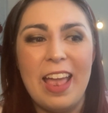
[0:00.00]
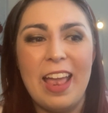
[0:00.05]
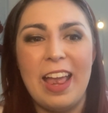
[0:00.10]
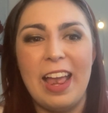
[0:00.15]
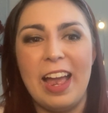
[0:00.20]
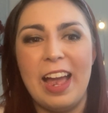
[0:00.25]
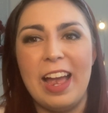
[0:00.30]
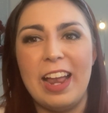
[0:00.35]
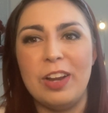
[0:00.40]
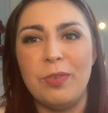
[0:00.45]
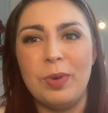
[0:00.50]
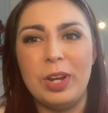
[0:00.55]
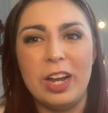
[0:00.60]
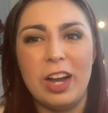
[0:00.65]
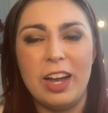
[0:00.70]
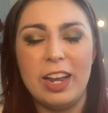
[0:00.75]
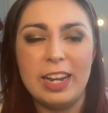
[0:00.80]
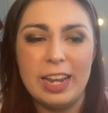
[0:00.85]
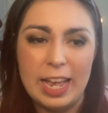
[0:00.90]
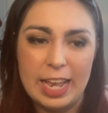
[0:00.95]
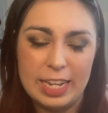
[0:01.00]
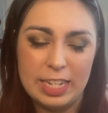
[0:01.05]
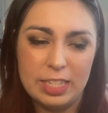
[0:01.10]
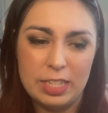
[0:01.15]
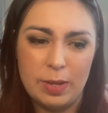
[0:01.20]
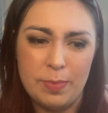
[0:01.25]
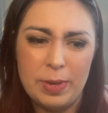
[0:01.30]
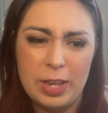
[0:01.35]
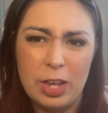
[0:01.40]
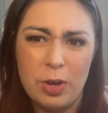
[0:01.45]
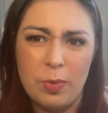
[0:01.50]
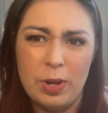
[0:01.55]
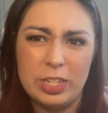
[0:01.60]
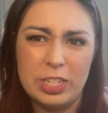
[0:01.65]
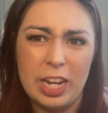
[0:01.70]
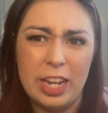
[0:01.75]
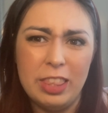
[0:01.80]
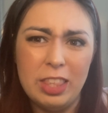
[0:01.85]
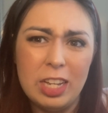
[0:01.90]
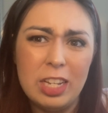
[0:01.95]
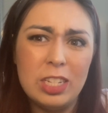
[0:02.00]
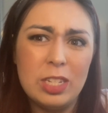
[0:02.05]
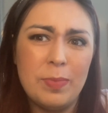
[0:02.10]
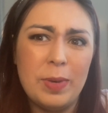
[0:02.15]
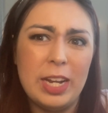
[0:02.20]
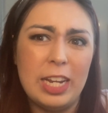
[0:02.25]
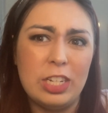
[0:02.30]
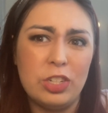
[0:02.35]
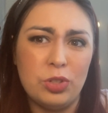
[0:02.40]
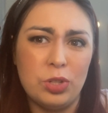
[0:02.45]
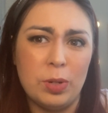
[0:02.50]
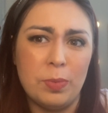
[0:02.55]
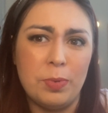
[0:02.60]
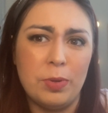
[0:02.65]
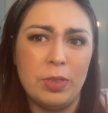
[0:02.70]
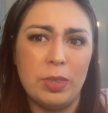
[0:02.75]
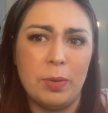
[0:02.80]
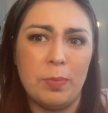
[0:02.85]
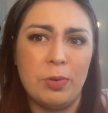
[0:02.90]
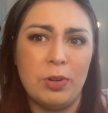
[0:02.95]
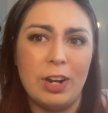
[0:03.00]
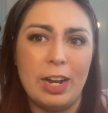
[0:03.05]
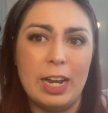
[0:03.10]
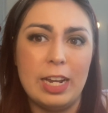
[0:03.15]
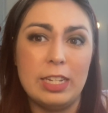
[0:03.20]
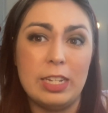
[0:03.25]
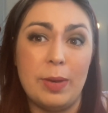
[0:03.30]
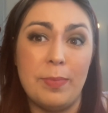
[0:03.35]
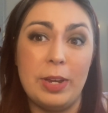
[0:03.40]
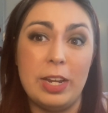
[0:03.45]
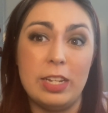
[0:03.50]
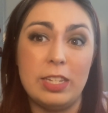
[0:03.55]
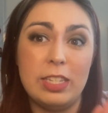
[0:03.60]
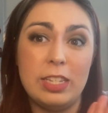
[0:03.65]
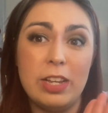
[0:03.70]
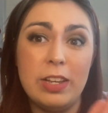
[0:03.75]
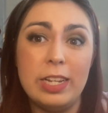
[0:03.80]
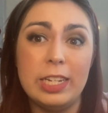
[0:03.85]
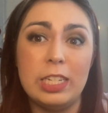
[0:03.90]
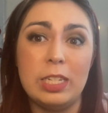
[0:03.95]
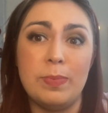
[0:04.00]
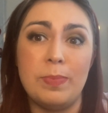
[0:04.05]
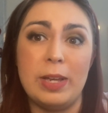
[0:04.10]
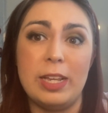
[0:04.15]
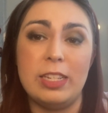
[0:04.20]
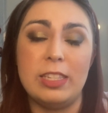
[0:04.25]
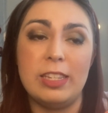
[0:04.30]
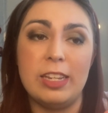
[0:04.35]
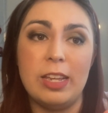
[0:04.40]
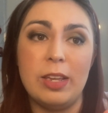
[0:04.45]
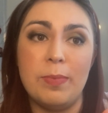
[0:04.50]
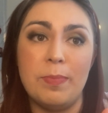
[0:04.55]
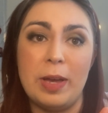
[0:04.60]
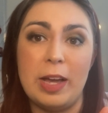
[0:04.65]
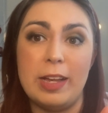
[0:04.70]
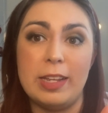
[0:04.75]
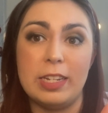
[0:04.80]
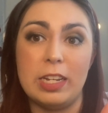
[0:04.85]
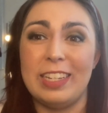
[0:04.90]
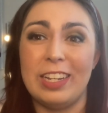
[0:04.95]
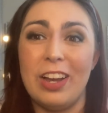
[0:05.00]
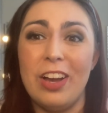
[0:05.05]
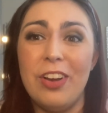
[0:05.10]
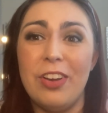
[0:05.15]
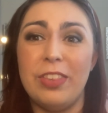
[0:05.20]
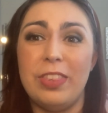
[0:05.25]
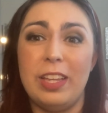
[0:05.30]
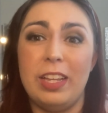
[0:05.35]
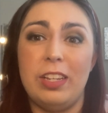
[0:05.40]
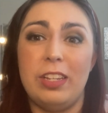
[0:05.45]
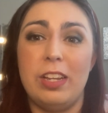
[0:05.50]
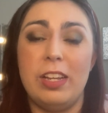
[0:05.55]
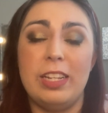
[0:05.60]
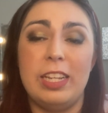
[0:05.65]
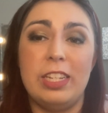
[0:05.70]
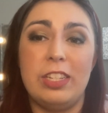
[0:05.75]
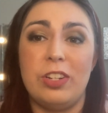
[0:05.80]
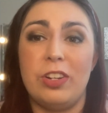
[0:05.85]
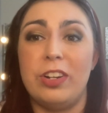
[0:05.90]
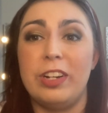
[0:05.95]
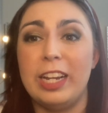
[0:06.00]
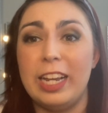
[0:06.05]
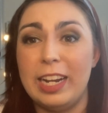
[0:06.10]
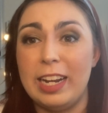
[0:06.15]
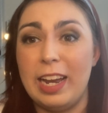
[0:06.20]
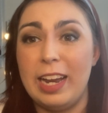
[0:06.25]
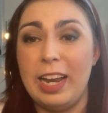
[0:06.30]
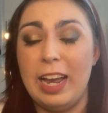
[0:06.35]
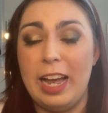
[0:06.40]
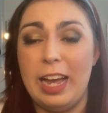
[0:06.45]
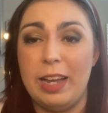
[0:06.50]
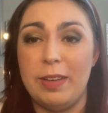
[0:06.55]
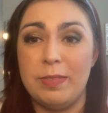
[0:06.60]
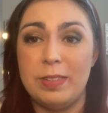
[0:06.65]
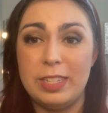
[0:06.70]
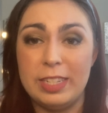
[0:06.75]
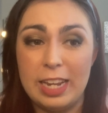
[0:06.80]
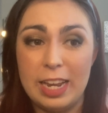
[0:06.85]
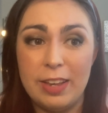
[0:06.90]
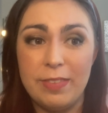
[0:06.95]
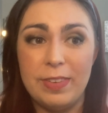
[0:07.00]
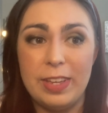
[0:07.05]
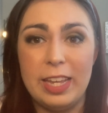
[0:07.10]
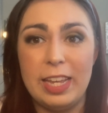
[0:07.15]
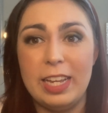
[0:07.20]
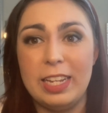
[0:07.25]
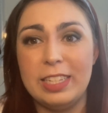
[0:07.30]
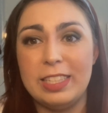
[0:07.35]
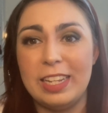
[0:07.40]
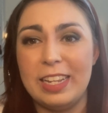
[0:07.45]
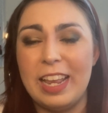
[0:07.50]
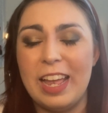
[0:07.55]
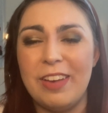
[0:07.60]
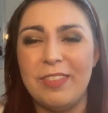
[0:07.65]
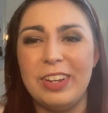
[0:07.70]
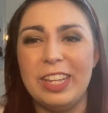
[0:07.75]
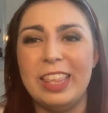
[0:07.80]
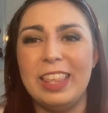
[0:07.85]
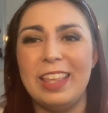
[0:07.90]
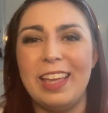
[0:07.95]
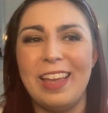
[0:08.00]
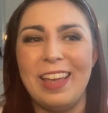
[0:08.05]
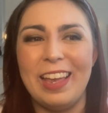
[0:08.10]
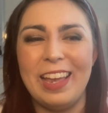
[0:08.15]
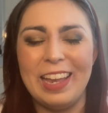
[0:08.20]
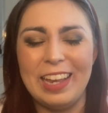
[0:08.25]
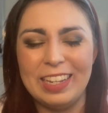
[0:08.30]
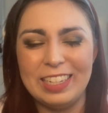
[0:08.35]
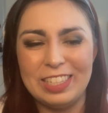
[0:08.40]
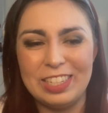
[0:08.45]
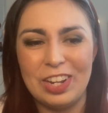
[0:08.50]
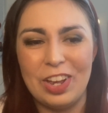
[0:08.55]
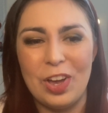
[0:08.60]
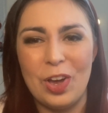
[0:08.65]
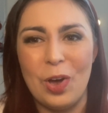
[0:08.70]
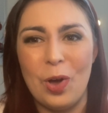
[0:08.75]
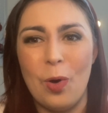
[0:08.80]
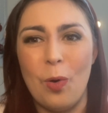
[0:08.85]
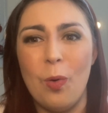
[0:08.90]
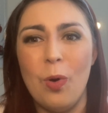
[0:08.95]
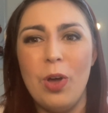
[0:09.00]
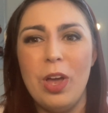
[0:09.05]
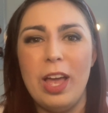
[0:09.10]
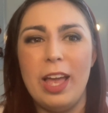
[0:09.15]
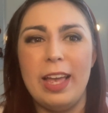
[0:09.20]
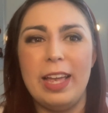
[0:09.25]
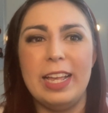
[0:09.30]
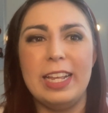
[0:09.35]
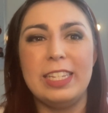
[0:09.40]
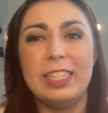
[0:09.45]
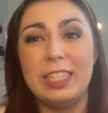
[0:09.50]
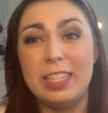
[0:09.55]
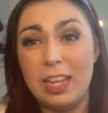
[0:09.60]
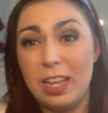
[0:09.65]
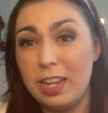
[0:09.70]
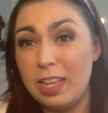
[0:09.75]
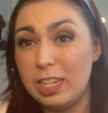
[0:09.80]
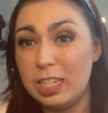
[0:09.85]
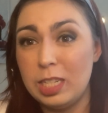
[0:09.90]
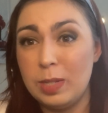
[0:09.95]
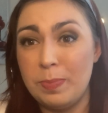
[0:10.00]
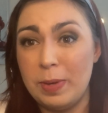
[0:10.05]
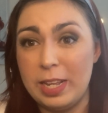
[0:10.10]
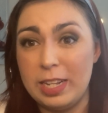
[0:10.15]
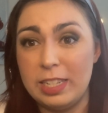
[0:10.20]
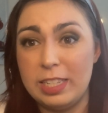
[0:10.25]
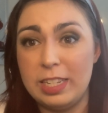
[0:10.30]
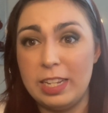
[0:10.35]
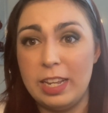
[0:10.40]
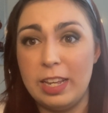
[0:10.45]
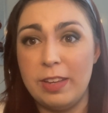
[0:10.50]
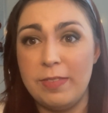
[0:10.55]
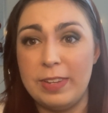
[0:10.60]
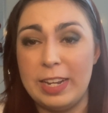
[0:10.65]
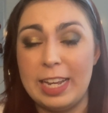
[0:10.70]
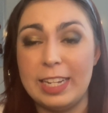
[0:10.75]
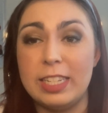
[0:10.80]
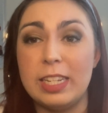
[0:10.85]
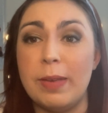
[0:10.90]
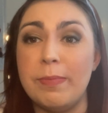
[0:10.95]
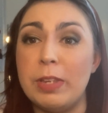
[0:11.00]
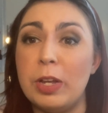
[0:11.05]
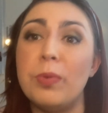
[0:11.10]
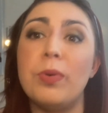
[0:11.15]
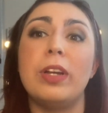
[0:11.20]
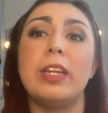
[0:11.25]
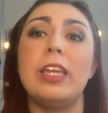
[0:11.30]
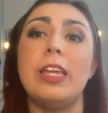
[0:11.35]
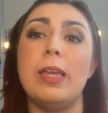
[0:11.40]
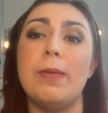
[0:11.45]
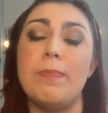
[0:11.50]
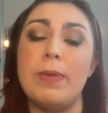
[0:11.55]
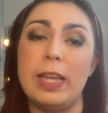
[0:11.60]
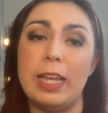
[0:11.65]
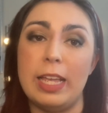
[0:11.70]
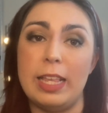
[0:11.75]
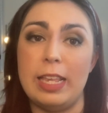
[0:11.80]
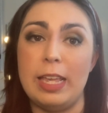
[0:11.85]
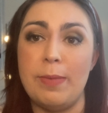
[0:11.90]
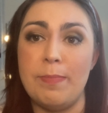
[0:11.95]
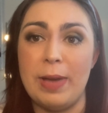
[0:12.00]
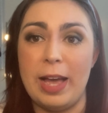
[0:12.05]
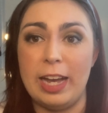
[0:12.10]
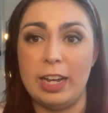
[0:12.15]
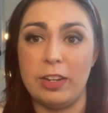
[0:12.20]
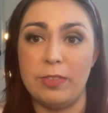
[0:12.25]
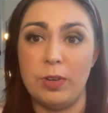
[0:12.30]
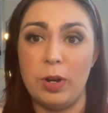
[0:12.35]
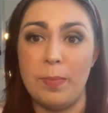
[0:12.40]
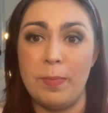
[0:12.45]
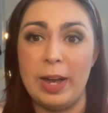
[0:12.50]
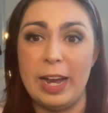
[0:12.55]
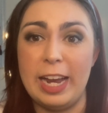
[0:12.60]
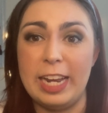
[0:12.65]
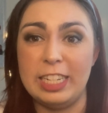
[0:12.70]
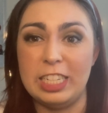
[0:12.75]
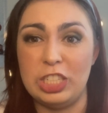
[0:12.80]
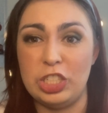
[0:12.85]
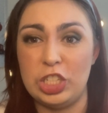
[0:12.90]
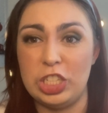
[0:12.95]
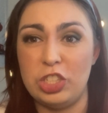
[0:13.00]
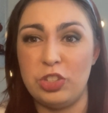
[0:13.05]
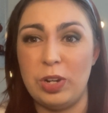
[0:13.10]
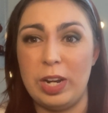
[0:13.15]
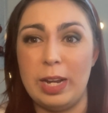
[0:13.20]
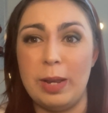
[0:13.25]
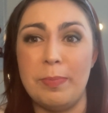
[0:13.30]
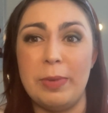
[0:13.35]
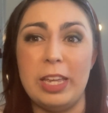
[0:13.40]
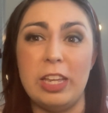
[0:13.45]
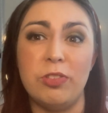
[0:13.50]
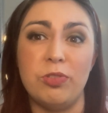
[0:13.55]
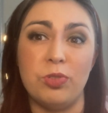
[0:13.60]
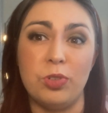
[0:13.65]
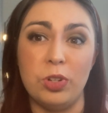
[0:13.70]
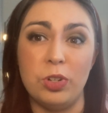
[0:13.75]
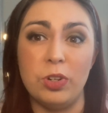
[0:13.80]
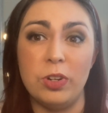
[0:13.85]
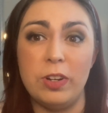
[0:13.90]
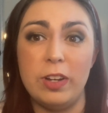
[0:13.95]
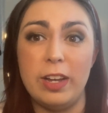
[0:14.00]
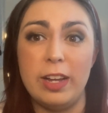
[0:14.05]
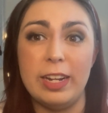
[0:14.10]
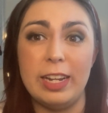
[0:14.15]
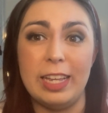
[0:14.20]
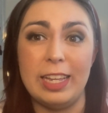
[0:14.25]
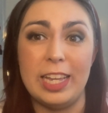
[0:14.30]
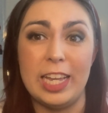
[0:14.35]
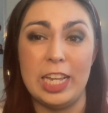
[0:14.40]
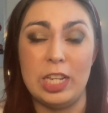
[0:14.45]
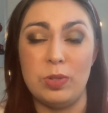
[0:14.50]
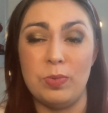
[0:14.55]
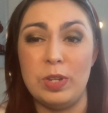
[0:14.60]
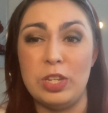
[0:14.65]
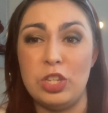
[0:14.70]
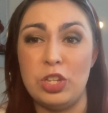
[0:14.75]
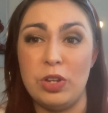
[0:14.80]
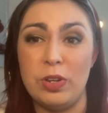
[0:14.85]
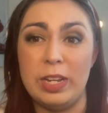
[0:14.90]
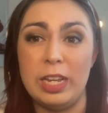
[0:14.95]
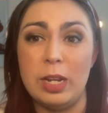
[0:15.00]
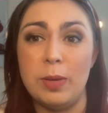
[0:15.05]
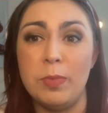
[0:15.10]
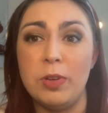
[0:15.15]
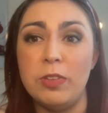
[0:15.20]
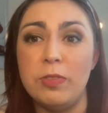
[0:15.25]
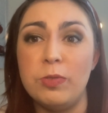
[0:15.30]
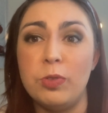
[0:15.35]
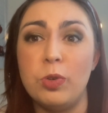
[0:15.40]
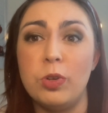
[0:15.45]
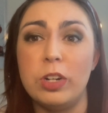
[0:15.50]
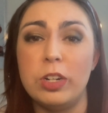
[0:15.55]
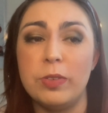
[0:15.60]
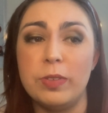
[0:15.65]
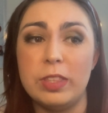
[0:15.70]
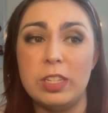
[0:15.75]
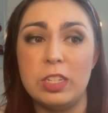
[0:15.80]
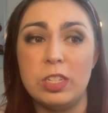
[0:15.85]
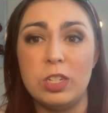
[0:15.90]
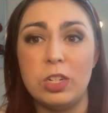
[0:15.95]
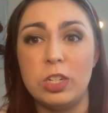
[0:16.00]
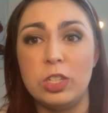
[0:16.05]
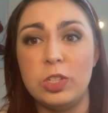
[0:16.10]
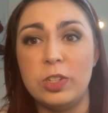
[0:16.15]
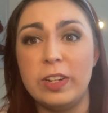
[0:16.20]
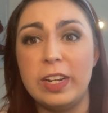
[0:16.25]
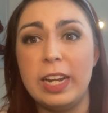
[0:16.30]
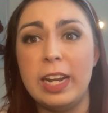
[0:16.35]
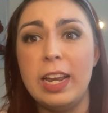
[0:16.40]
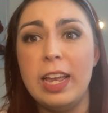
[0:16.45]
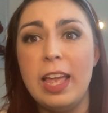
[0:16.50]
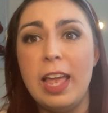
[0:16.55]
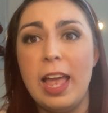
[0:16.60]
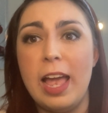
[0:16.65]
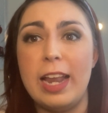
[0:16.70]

And we got an estimate, which I thought was gonna be like triple the price. I mean, it's still expensive, but I was like, oh, thank goodness Ernie and I have savings and everything. So it's still expensive, and that's something we're keeping in the back of our minds and just trying to be frugal on in case we do need to move forward with the surgery.